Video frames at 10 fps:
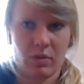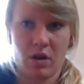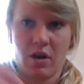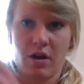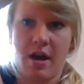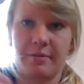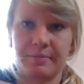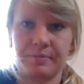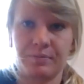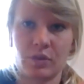All right.
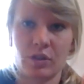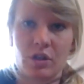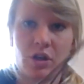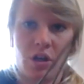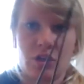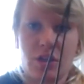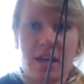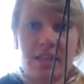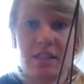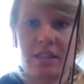So
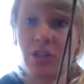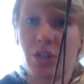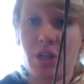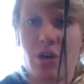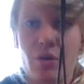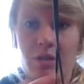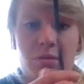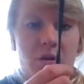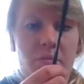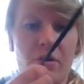that's essentially going to
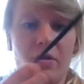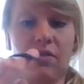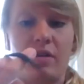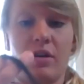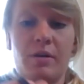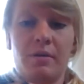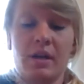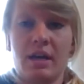be our bird feeder.